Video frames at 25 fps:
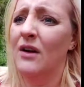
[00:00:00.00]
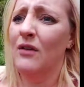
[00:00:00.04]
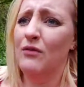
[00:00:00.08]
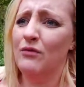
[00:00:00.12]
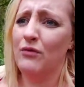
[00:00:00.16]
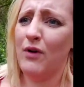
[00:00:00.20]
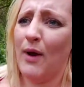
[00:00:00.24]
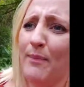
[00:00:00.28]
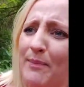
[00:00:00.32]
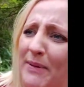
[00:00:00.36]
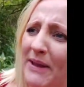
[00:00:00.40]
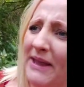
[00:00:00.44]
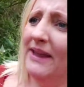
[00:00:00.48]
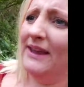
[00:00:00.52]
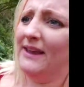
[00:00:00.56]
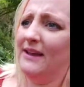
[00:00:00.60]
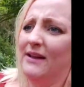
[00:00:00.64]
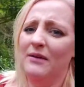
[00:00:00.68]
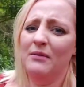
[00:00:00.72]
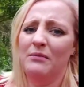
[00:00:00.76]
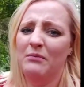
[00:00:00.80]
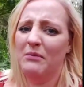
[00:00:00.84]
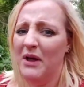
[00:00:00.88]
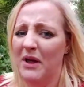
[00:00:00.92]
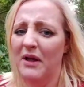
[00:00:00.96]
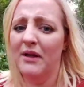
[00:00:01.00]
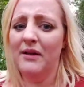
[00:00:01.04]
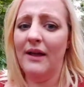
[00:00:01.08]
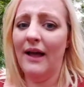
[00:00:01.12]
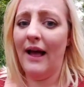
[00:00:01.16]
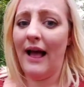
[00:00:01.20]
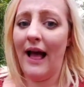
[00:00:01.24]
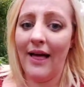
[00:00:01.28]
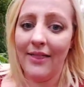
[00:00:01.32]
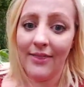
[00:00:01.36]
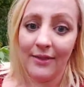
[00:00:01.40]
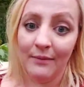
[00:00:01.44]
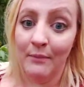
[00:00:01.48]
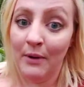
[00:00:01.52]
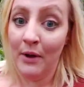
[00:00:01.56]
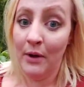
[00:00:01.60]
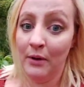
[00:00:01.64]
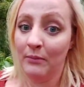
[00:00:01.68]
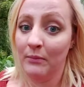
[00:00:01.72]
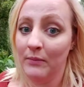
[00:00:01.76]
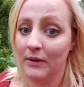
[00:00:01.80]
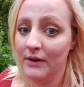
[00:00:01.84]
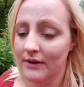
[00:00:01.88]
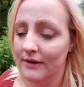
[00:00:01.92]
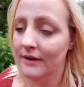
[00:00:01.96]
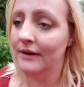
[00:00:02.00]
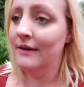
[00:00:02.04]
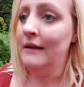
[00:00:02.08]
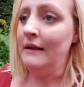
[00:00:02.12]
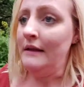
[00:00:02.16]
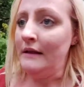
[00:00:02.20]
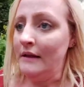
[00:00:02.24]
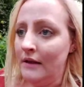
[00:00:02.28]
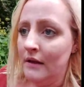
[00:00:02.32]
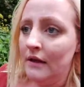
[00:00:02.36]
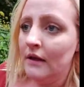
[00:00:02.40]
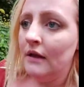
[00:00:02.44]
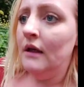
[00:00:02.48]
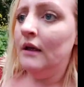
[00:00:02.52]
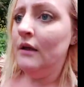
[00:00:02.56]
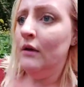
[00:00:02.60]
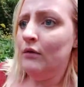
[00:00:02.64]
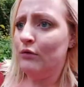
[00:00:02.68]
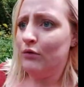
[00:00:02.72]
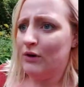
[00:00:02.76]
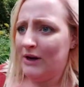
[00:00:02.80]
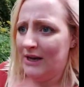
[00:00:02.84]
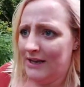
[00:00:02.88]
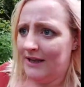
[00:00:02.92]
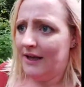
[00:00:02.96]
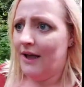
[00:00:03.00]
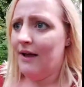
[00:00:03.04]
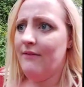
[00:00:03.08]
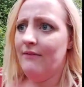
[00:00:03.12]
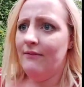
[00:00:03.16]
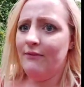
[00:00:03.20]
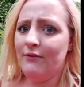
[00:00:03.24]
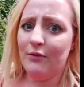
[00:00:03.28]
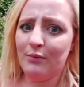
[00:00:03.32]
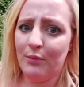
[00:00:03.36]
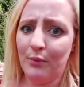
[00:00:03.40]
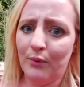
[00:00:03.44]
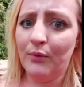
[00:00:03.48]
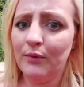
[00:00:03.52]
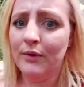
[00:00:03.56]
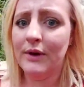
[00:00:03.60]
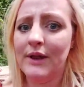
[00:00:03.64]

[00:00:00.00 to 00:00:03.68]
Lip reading: rubbing, but at the moment really comfortable.